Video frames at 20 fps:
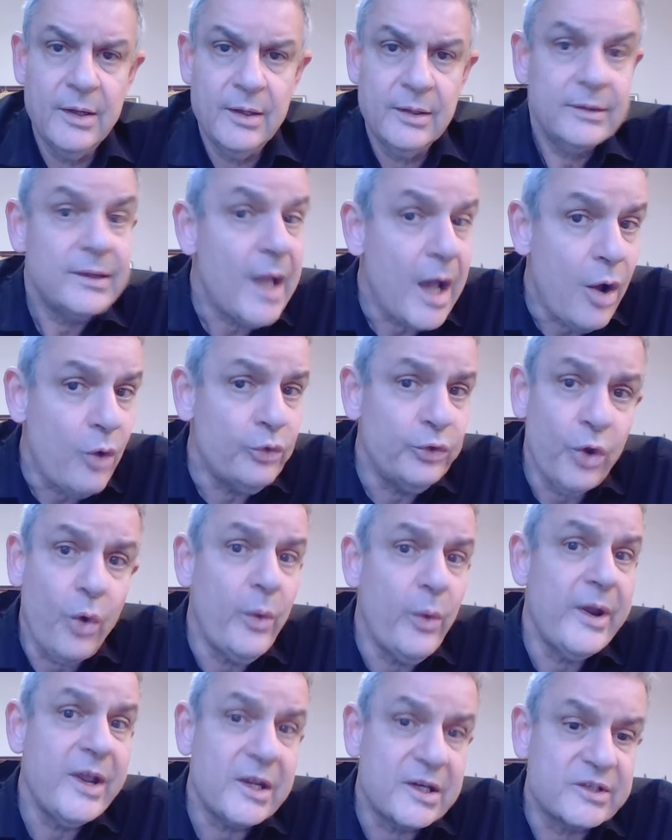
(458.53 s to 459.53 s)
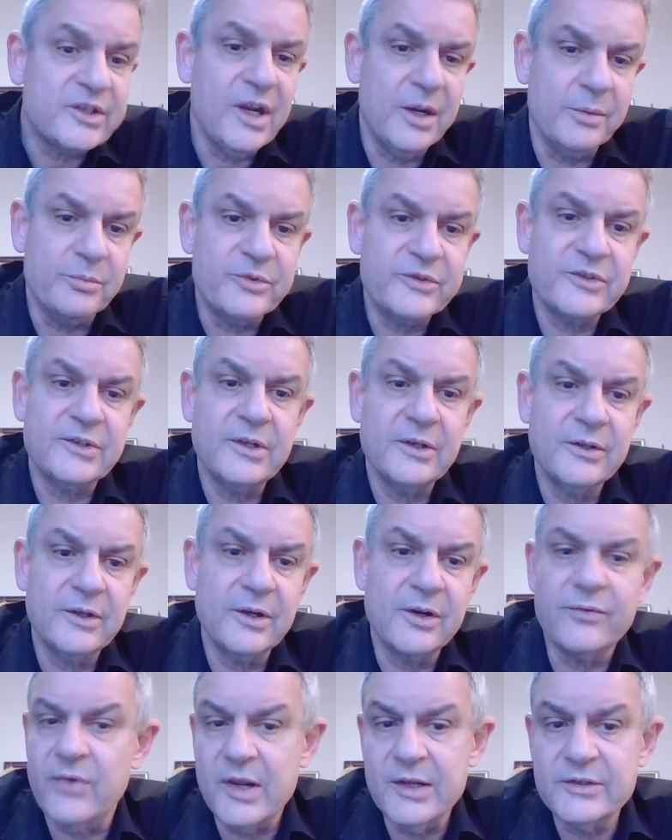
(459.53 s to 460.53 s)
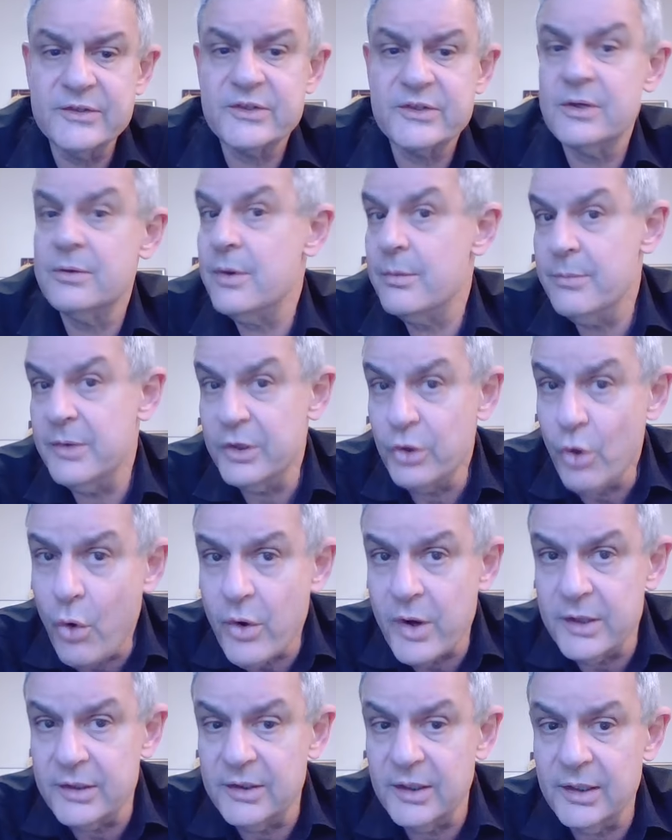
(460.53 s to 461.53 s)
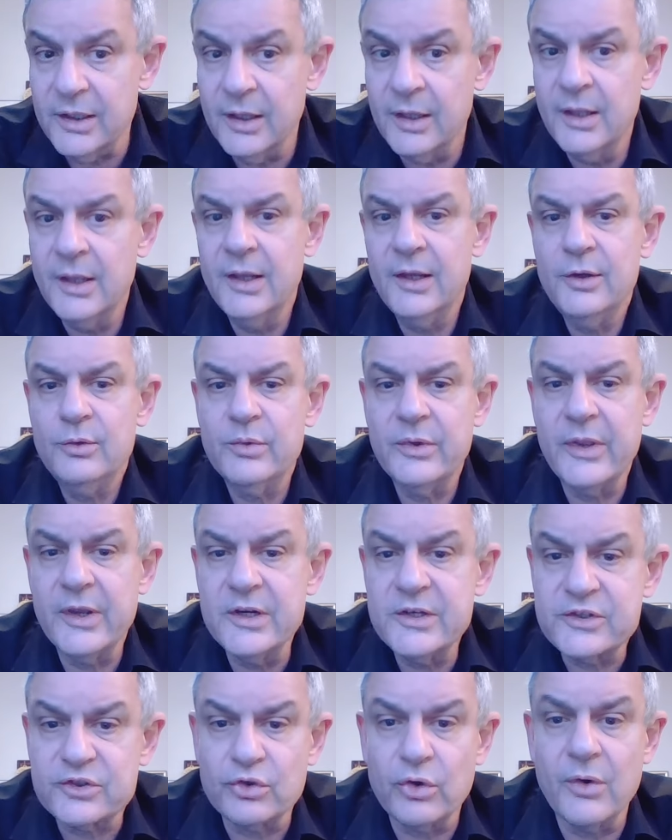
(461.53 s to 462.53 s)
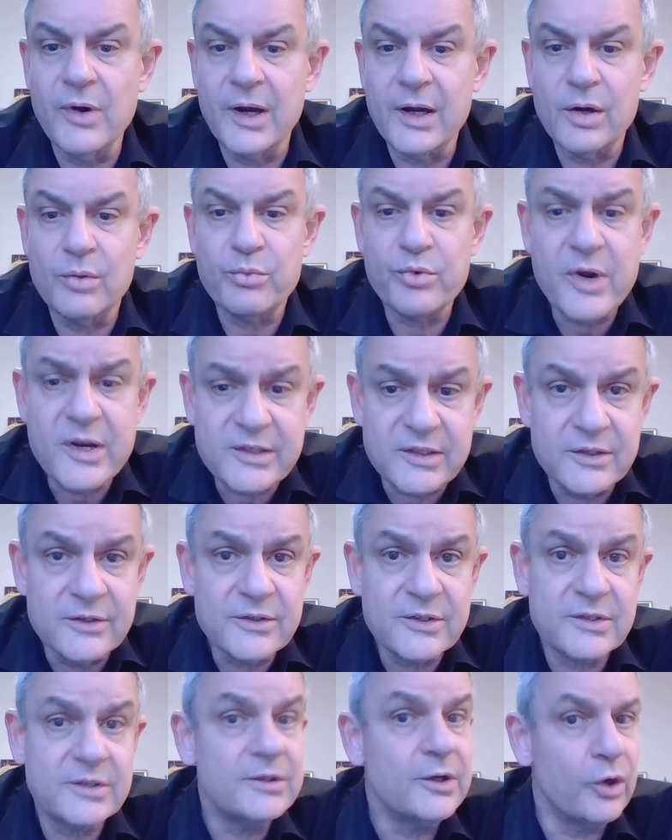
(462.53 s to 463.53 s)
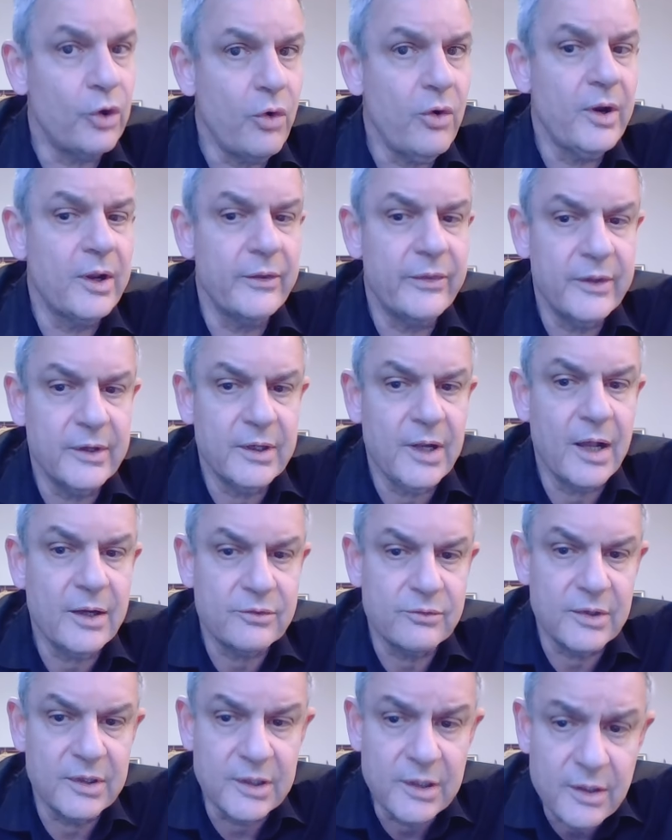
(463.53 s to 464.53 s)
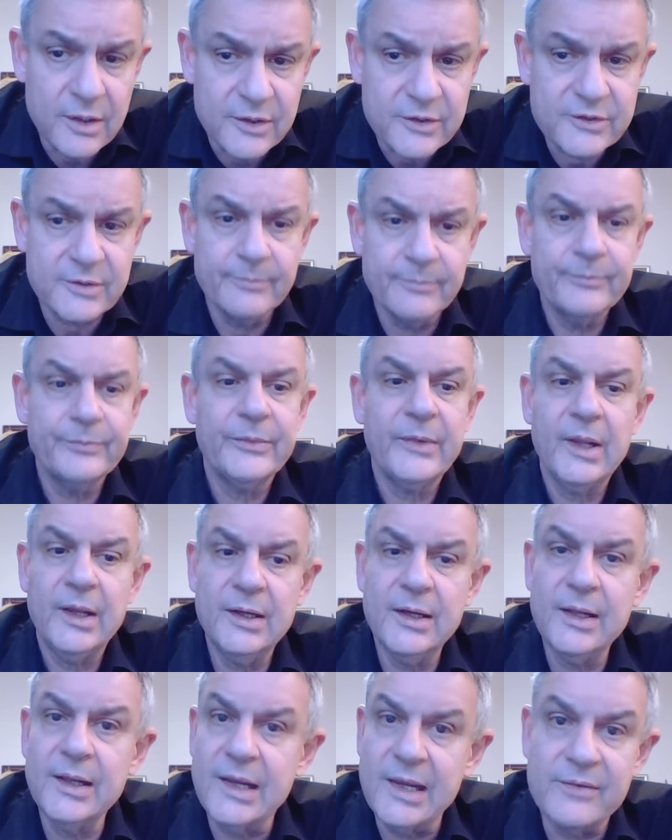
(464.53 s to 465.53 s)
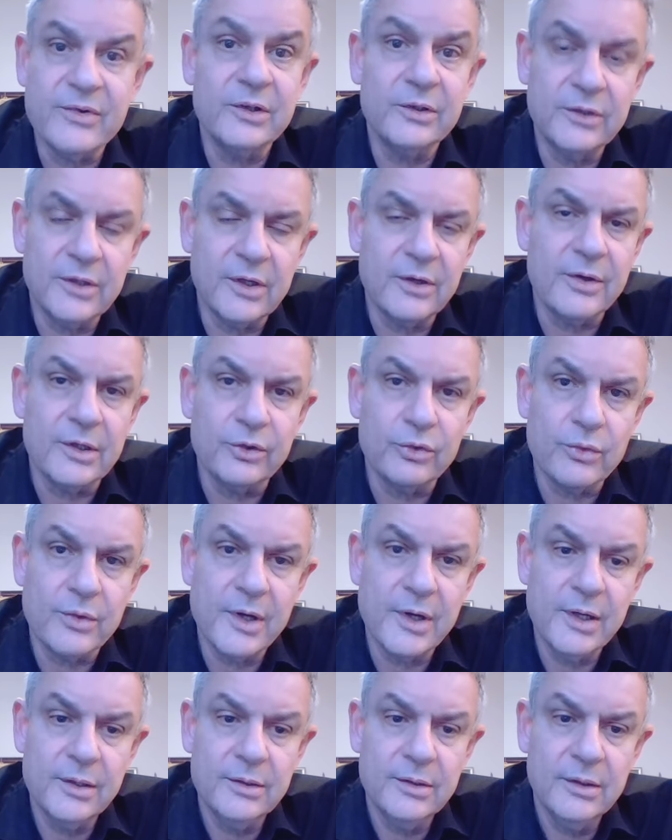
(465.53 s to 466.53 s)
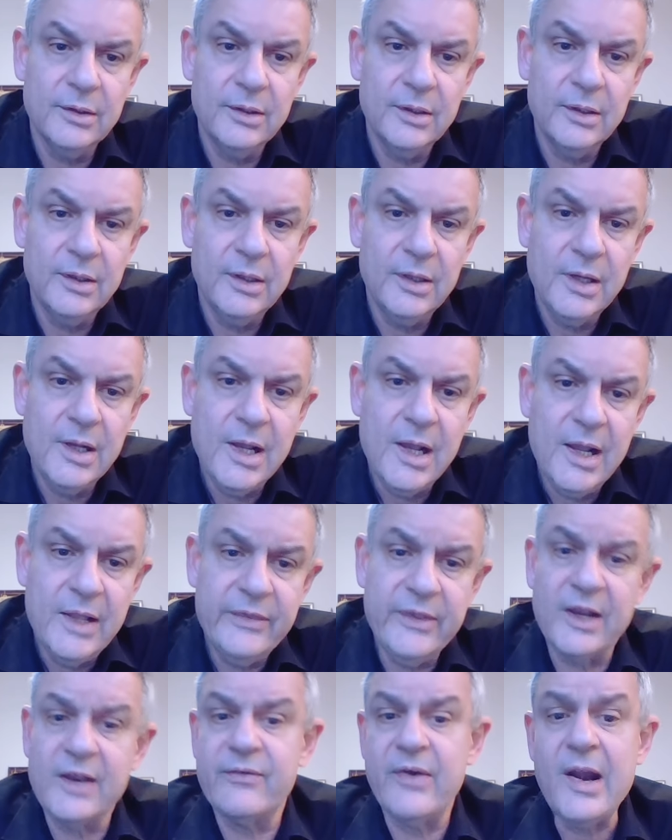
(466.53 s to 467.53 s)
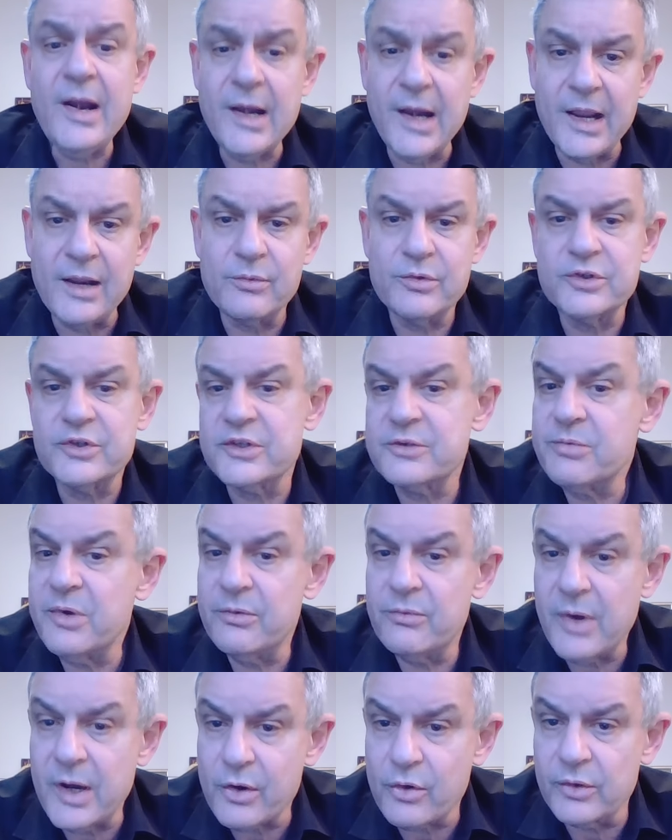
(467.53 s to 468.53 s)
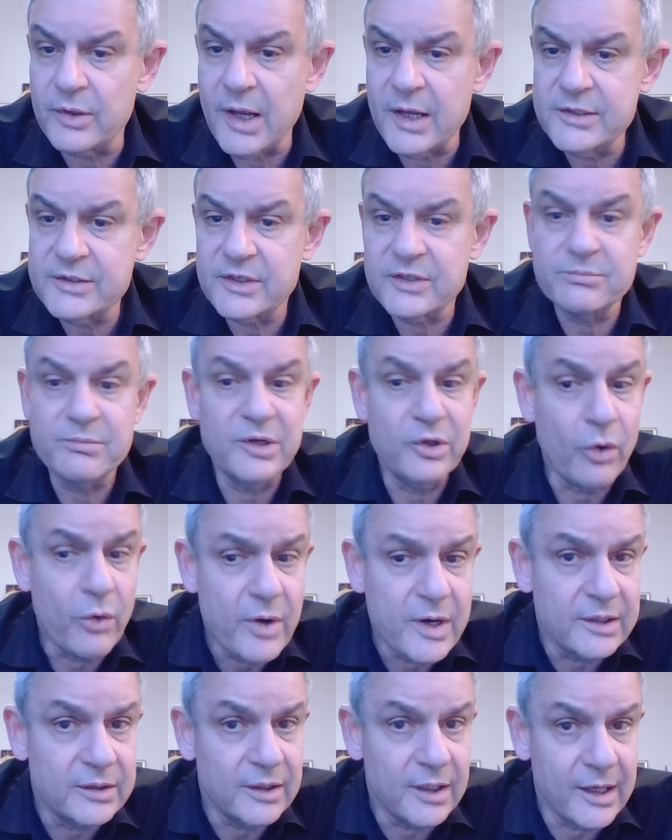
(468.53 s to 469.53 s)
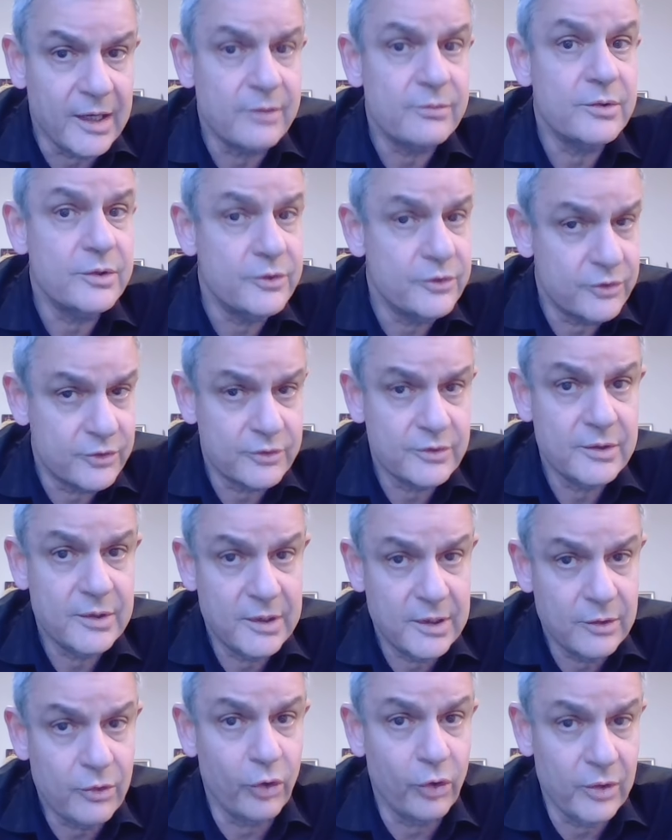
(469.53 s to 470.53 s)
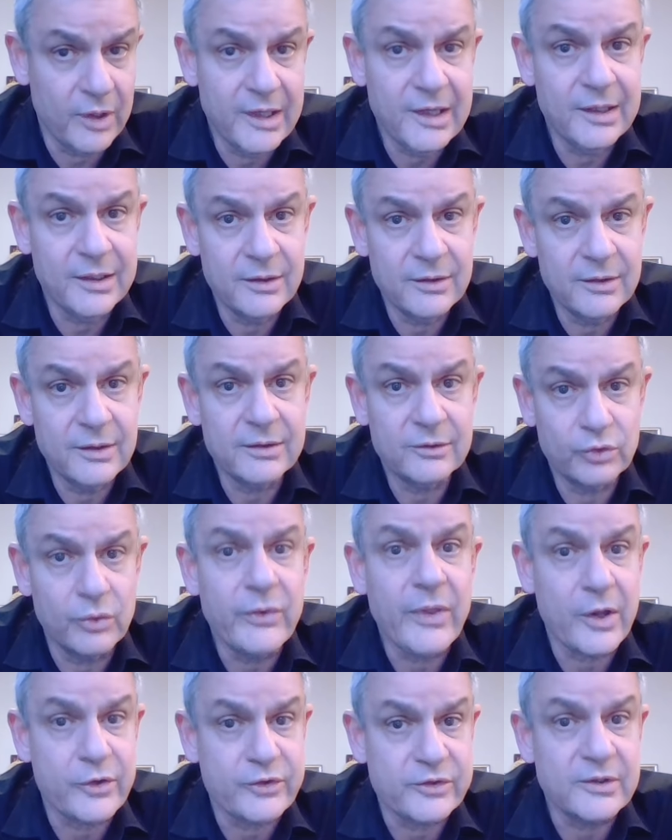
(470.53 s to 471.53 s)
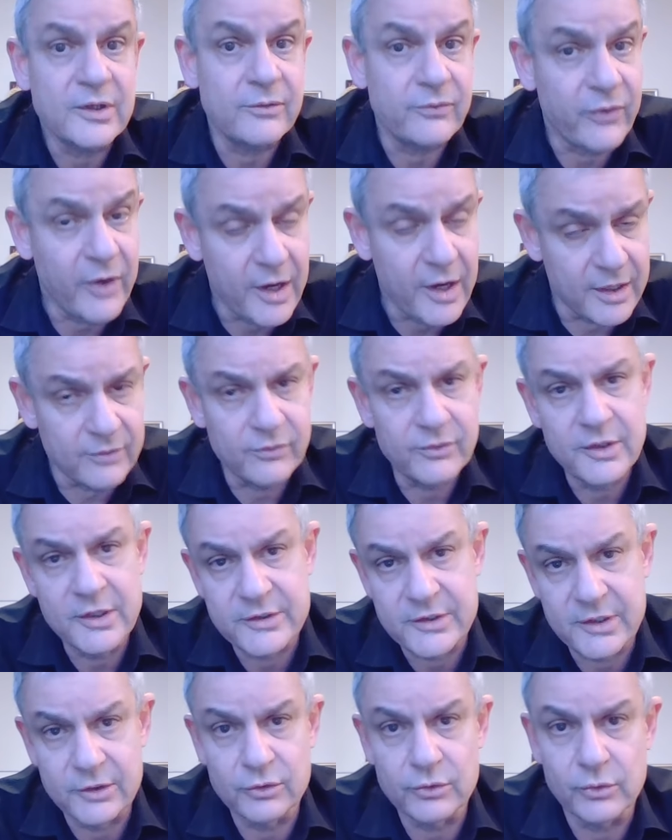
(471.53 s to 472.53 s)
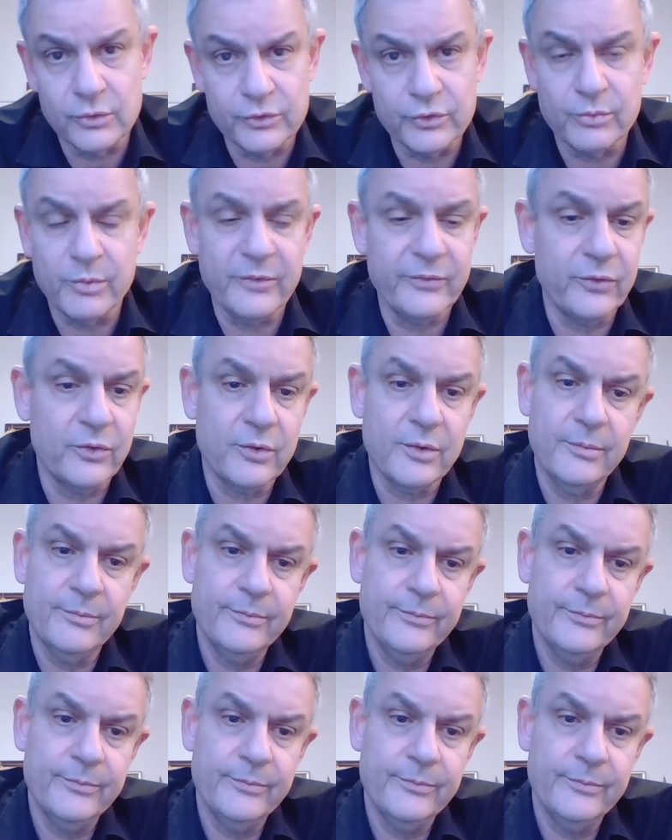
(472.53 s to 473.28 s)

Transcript: Now Norway accepts that the Kvens are a minority with a historical presence longer than one hundred years in a given territory. The Kven language has been recognized as minority language only in two thousand five, as I told you before.